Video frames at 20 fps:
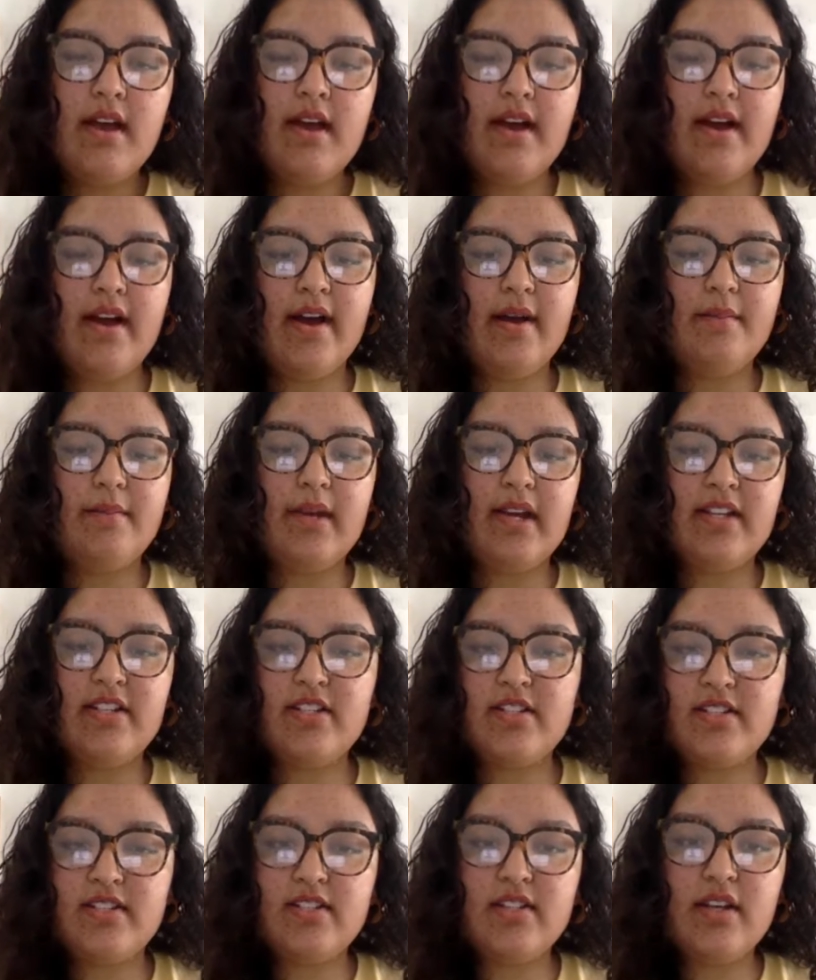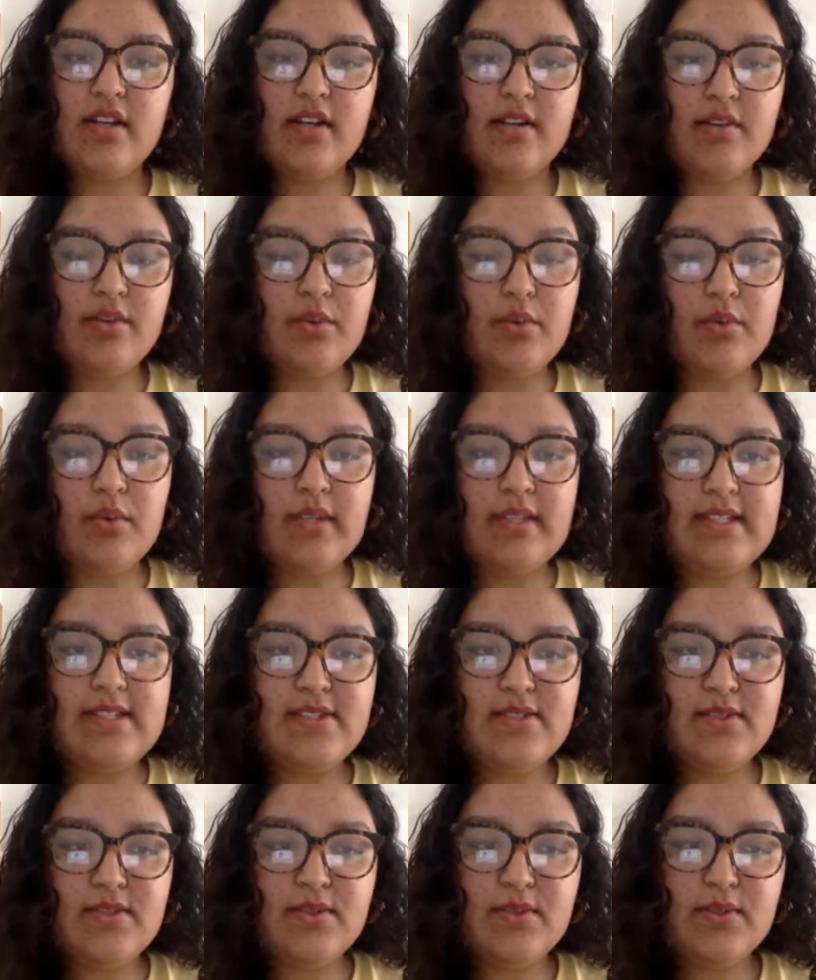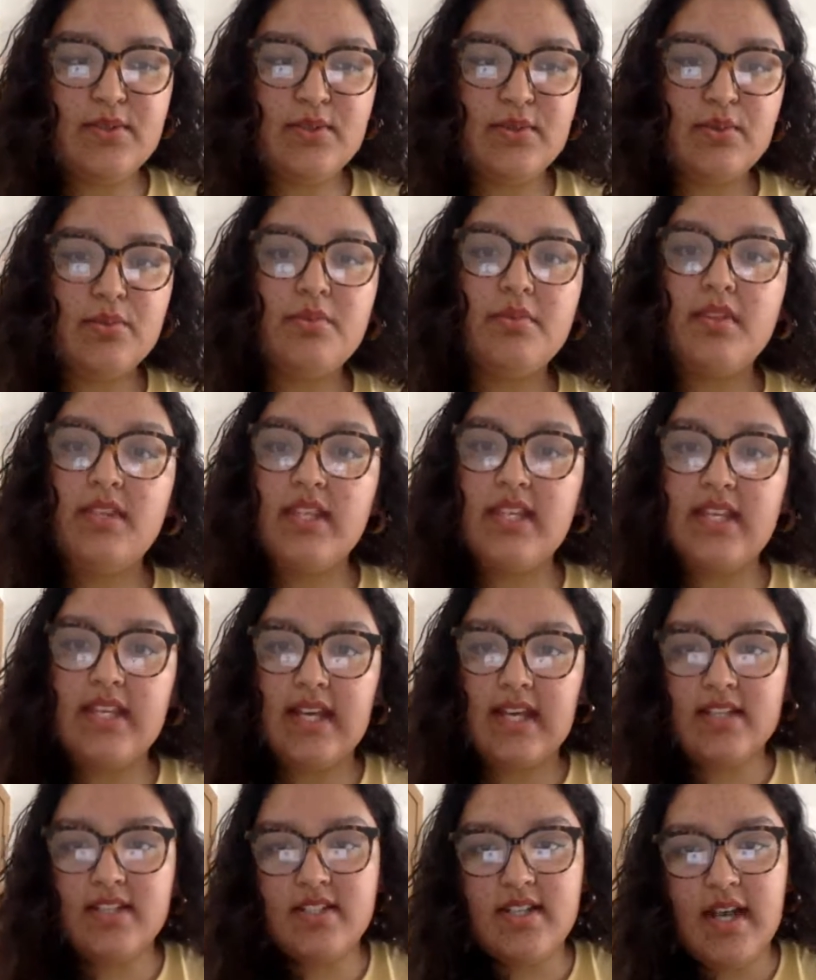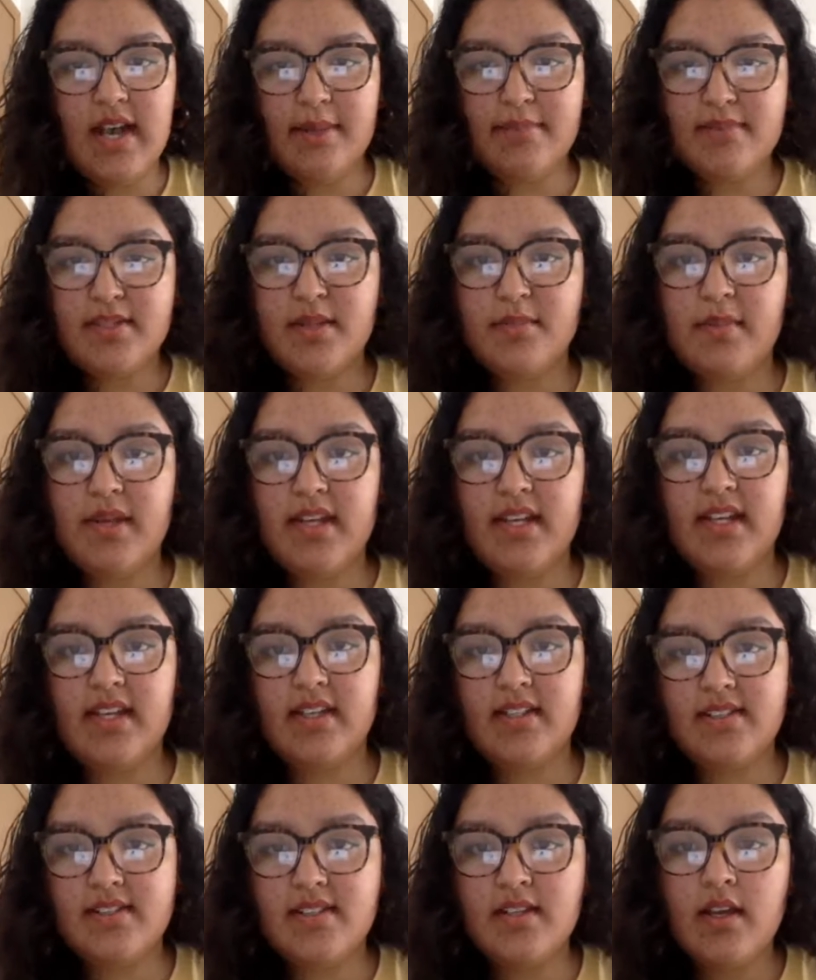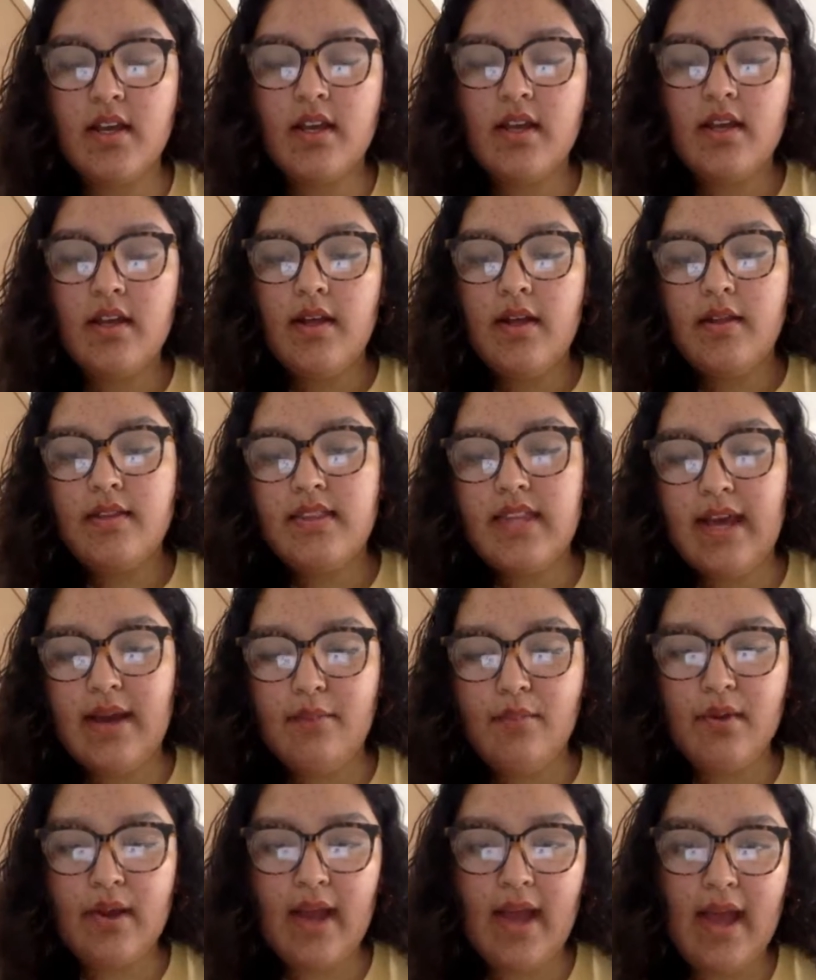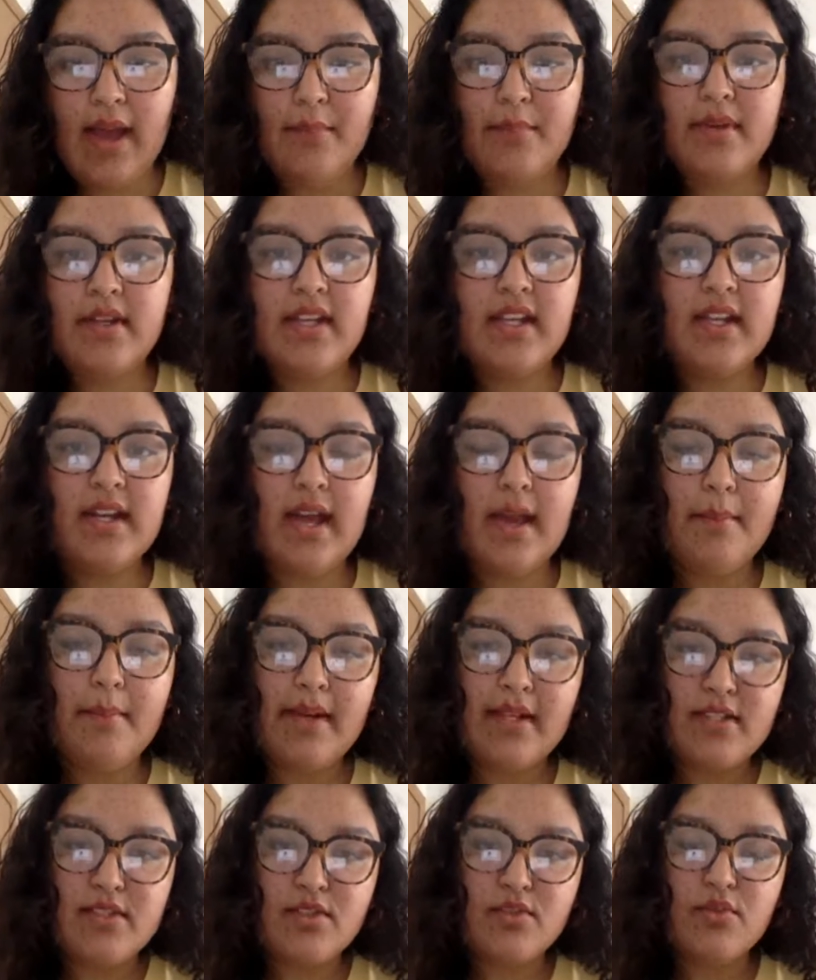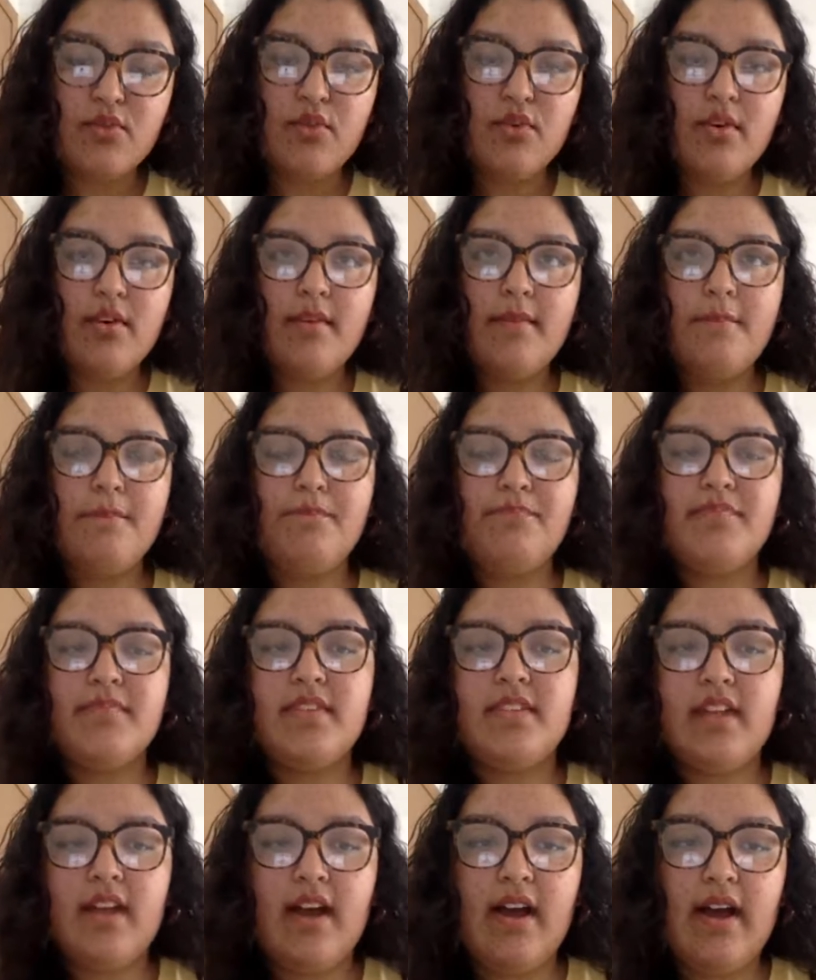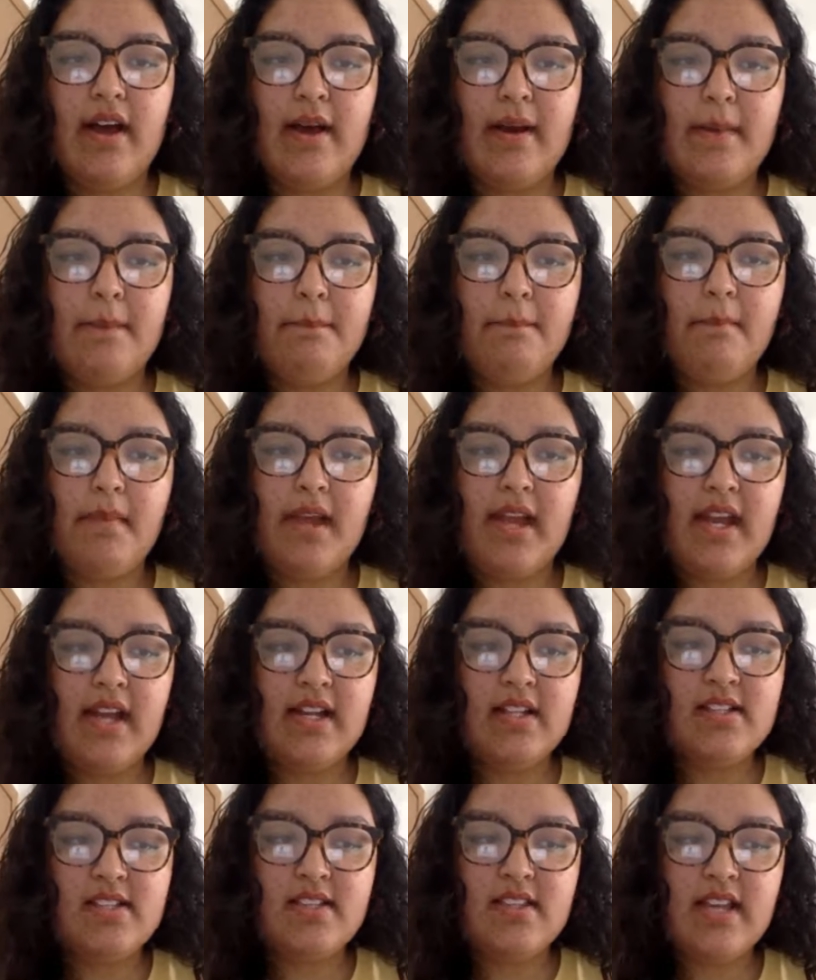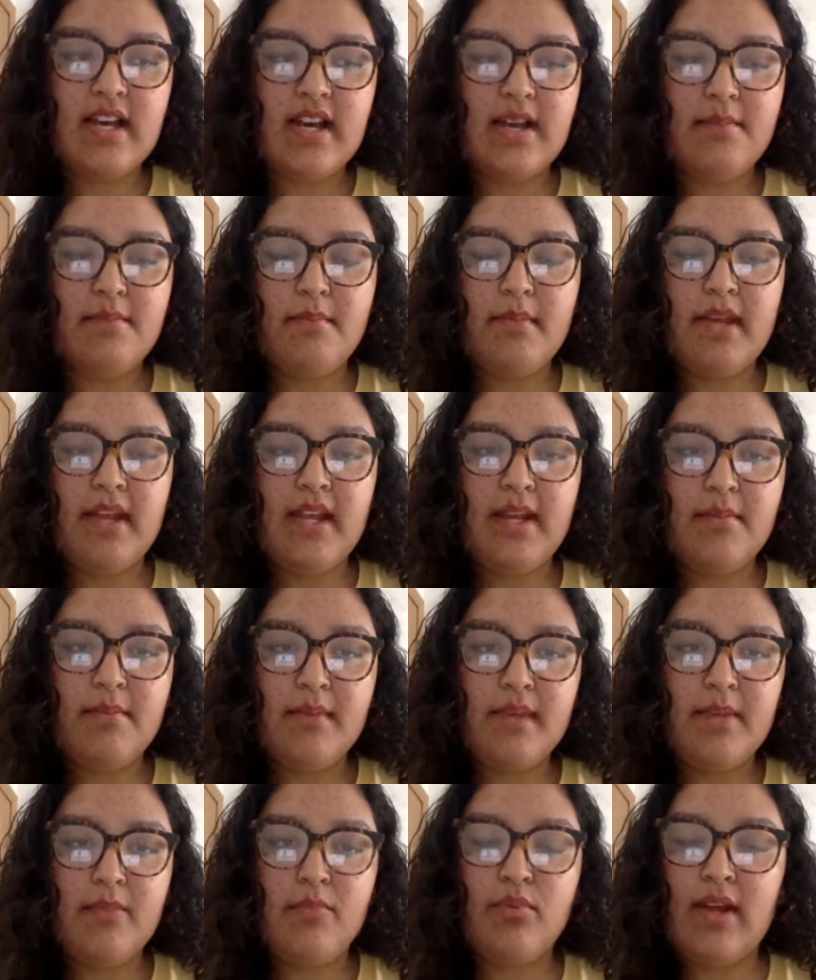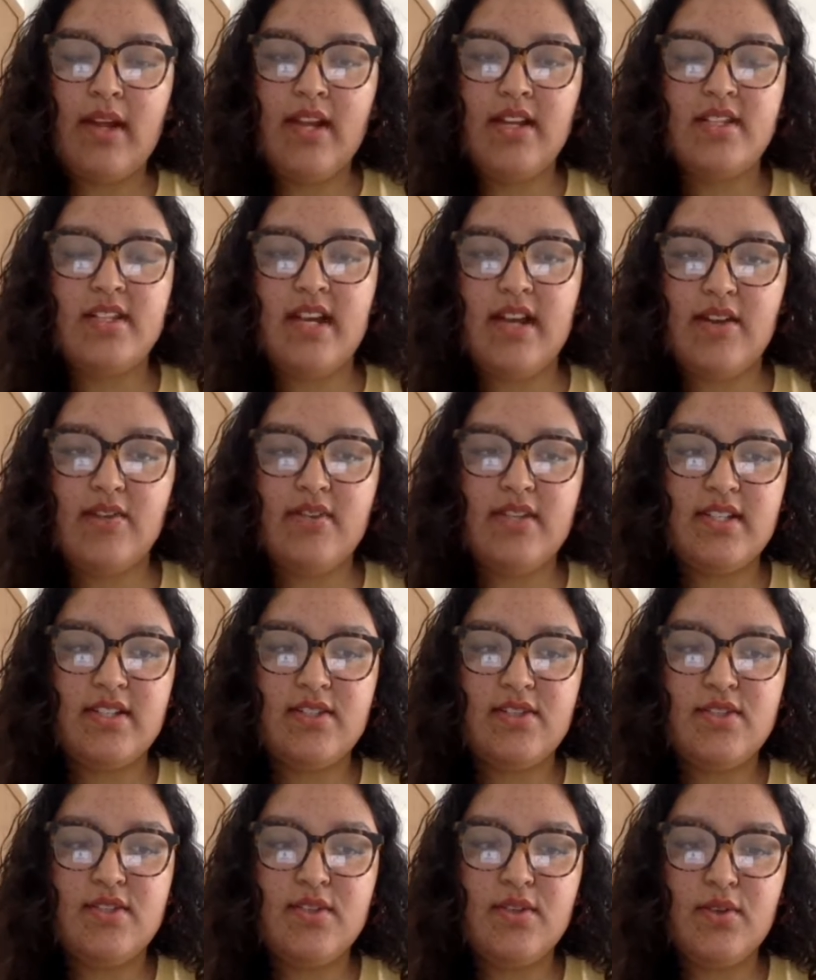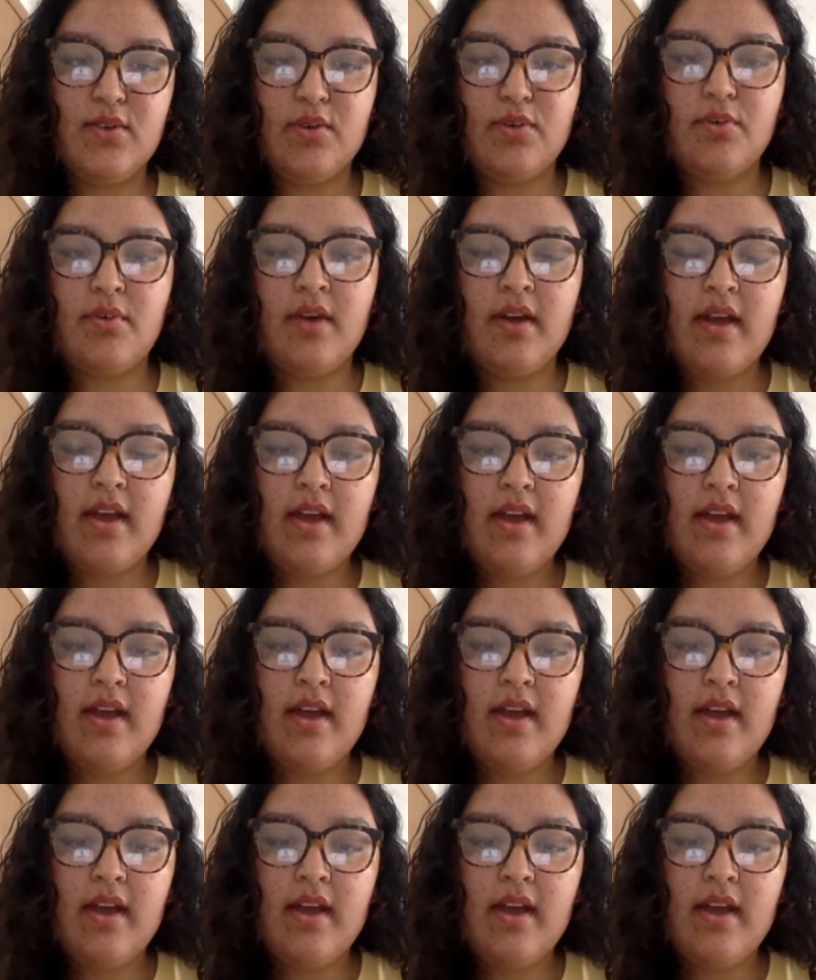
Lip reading: I just started going to the Yes Chapter meetings that were happening at my school. And that made me branch out into